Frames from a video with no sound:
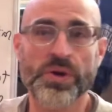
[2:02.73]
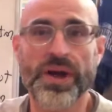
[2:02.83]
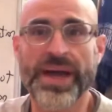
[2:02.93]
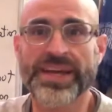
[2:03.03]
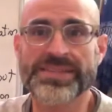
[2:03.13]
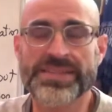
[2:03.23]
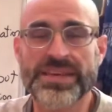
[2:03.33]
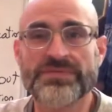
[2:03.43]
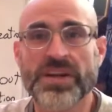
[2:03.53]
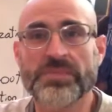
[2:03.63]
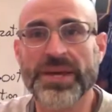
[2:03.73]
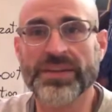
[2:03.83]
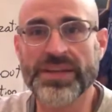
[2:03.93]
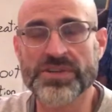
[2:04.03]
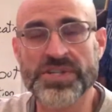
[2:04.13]
I guess the
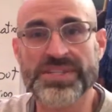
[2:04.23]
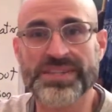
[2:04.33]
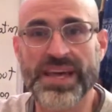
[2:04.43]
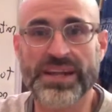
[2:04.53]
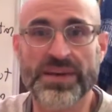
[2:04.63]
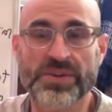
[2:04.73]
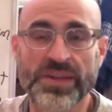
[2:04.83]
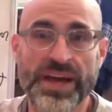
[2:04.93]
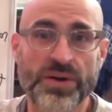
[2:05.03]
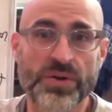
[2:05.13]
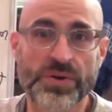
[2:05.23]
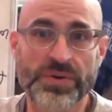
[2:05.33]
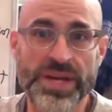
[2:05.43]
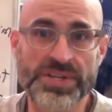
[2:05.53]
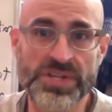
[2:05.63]
fundamental energies that underlie all
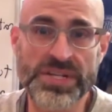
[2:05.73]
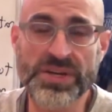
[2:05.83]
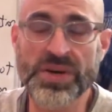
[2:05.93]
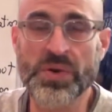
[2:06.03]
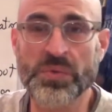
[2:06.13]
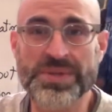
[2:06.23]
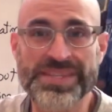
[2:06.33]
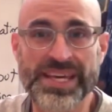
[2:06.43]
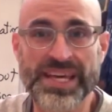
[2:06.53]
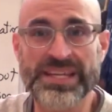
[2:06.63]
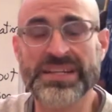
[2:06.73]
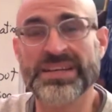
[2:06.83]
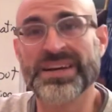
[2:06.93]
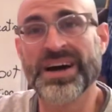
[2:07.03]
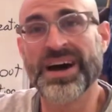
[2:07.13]
creation, once again,
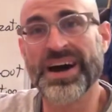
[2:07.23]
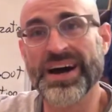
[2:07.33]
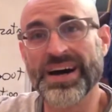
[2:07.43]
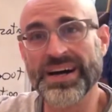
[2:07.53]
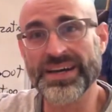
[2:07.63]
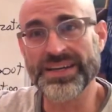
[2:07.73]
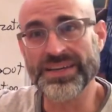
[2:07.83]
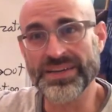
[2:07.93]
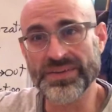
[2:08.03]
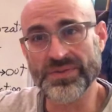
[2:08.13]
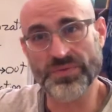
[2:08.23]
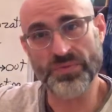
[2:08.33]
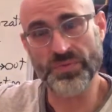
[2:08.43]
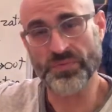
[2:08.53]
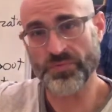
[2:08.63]
uh,
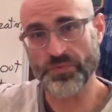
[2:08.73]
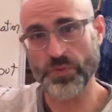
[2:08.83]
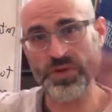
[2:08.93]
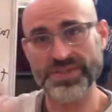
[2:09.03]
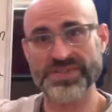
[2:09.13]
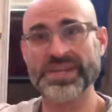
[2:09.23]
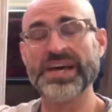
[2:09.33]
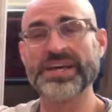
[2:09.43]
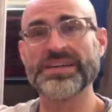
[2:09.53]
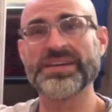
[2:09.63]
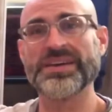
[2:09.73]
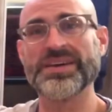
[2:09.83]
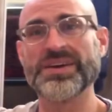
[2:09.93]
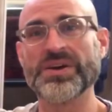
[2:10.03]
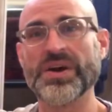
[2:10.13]
for the sun
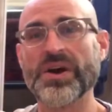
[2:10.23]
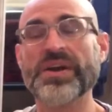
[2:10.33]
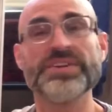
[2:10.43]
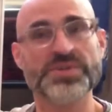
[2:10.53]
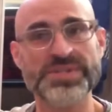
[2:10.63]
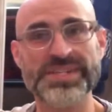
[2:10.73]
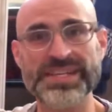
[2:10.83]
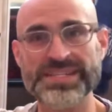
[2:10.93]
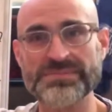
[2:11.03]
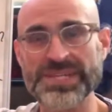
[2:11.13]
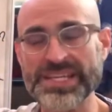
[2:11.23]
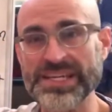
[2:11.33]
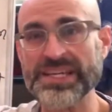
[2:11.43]
are interesting to me.